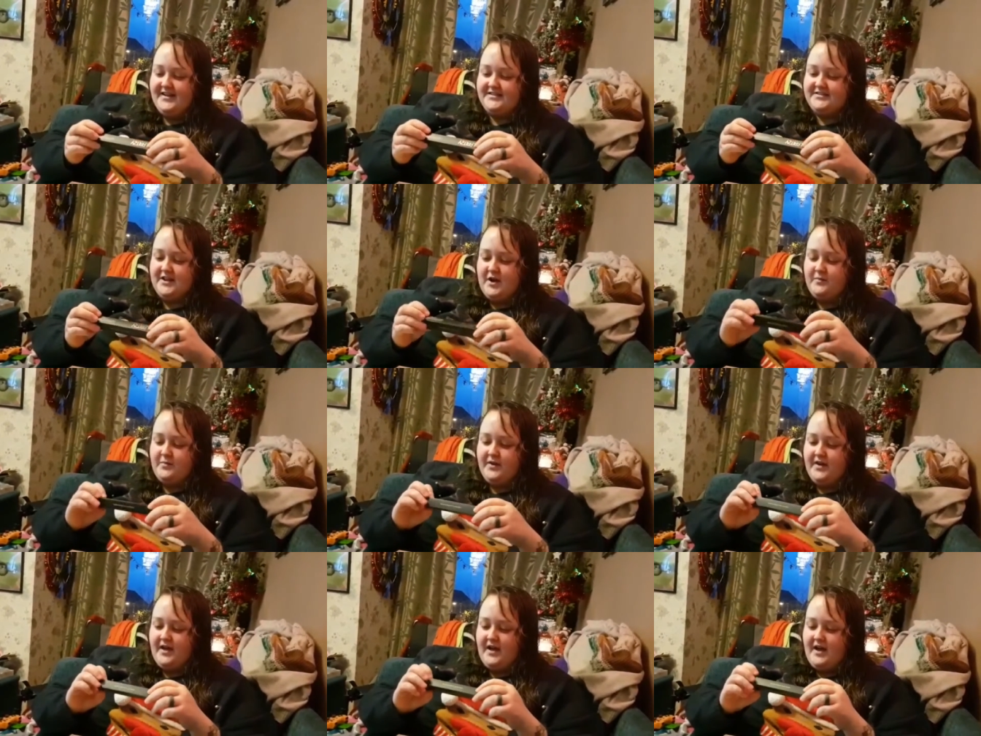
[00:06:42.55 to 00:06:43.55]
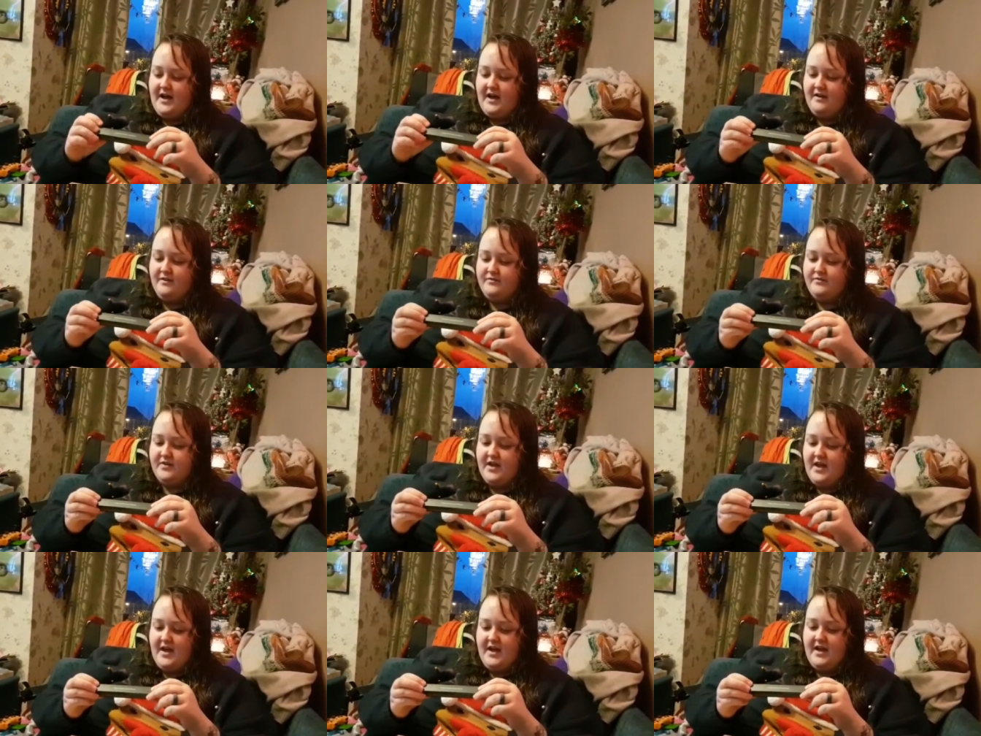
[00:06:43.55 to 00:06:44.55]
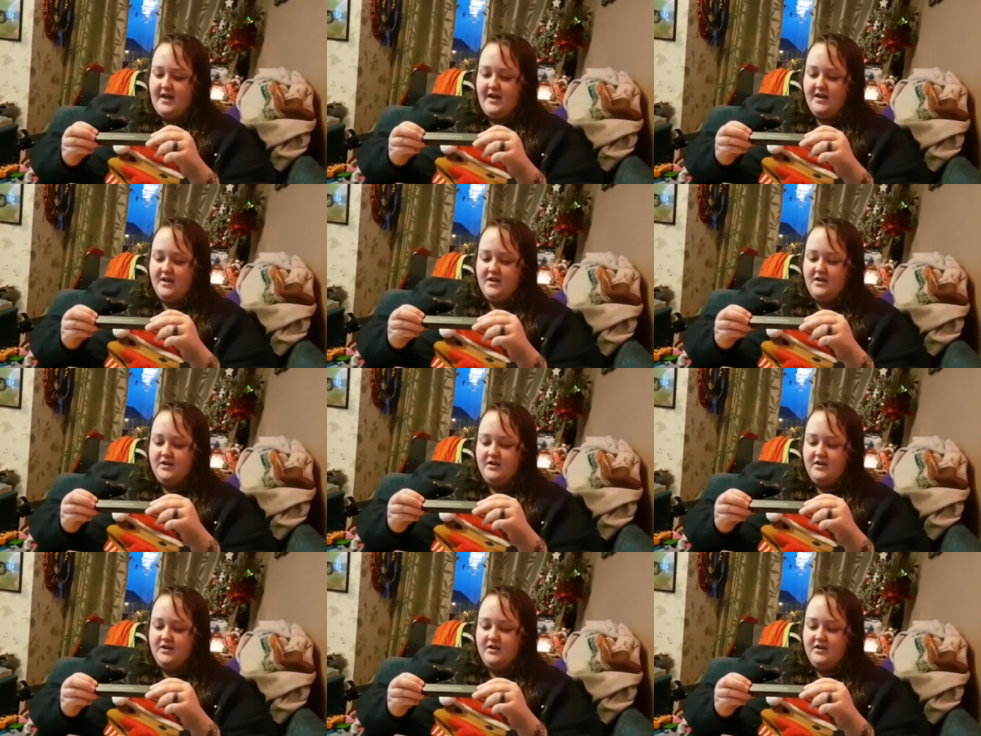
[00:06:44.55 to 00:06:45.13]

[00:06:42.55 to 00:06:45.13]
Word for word: Next up we have a